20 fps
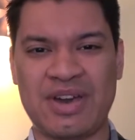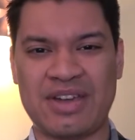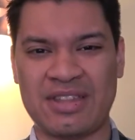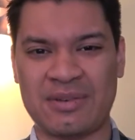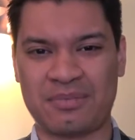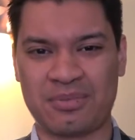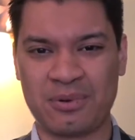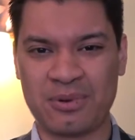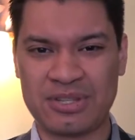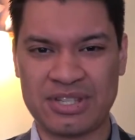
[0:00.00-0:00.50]
And
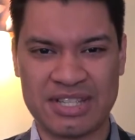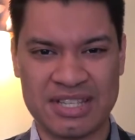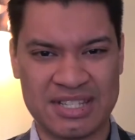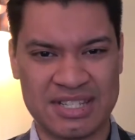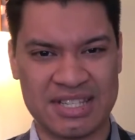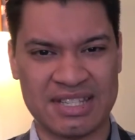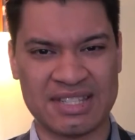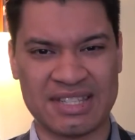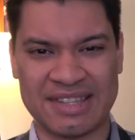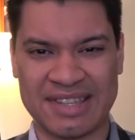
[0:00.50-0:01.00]
the Bruce Lee
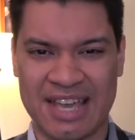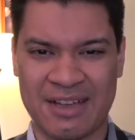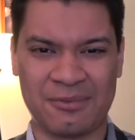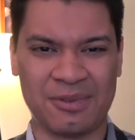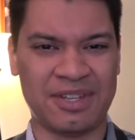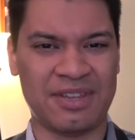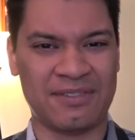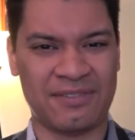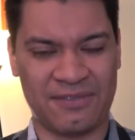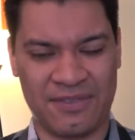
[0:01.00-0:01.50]
scene did not
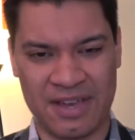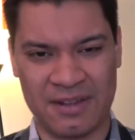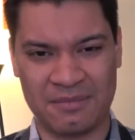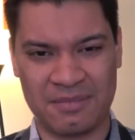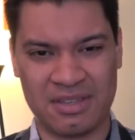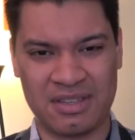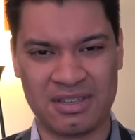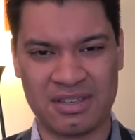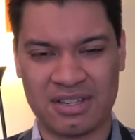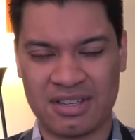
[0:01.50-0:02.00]
really
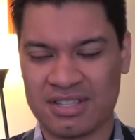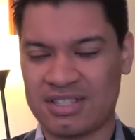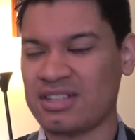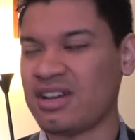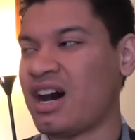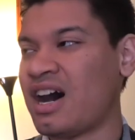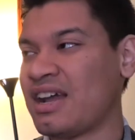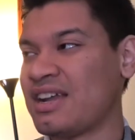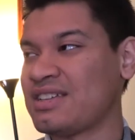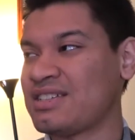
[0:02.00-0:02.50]
offend me,
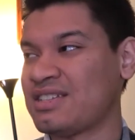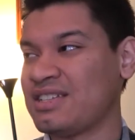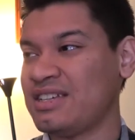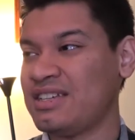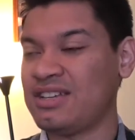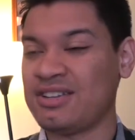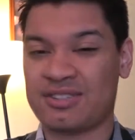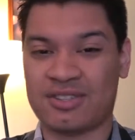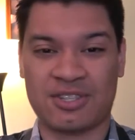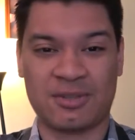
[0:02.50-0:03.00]
because,
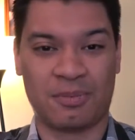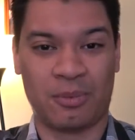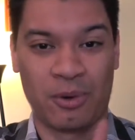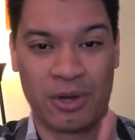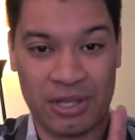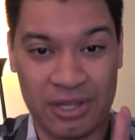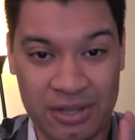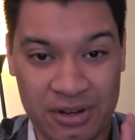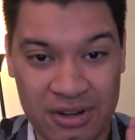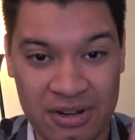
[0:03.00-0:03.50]
honestly, he's a
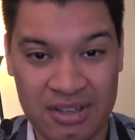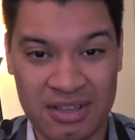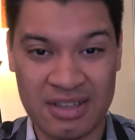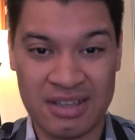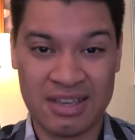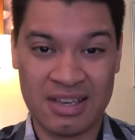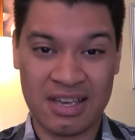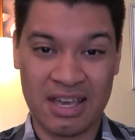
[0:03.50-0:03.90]
spoiler.